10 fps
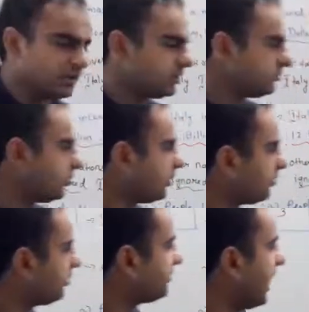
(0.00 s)
That is what
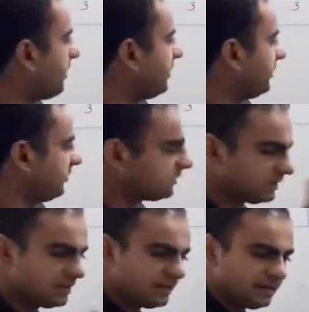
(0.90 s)
was happening
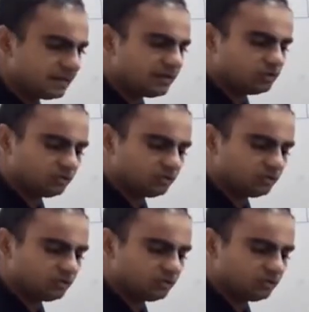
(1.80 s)
with Italy.